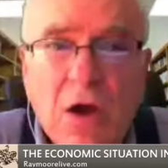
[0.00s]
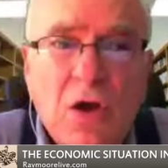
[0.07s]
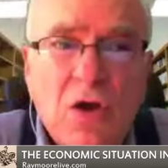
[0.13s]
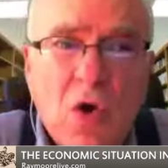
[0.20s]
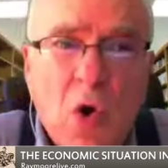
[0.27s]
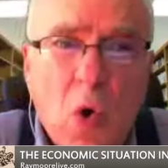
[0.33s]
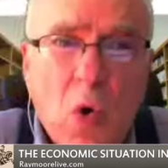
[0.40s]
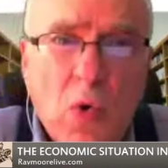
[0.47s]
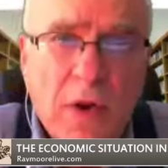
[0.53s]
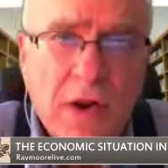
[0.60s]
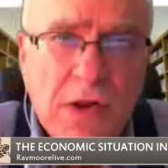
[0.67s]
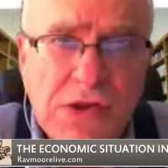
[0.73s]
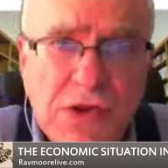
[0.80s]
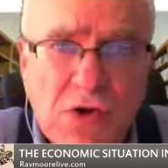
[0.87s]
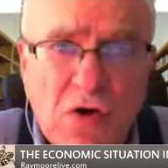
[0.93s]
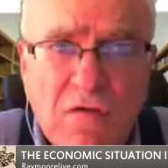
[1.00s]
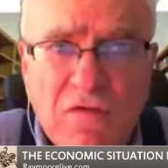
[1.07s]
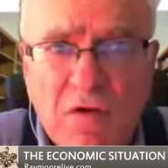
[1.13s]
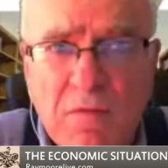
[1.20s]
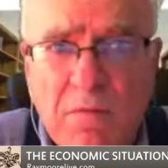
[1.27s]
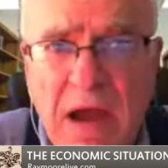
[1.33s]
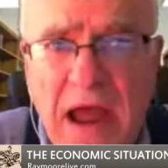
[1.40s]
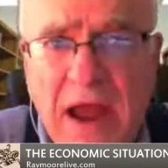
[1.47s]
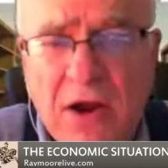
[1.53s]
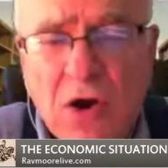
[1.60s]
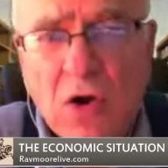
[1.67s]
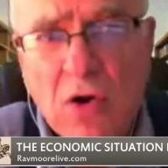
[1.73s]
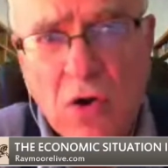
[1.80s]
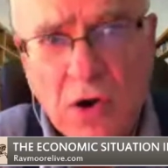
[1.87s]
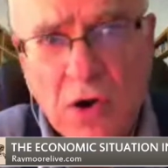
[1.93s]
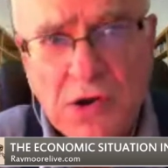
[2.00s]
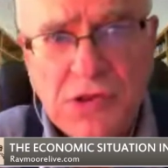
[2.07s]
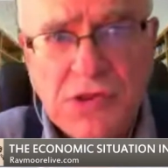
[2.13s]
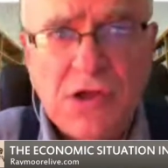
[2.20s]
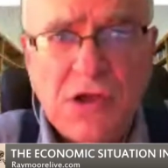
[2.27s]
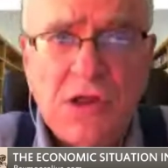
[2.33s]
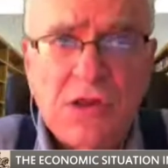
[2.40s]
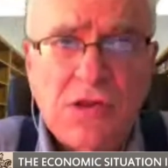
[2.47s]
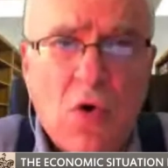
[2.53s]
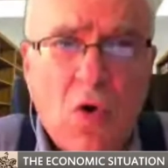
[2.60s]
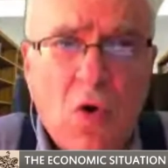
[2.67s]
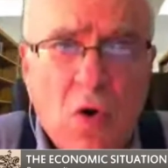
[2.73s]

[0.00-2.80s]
gold and silver backed currencies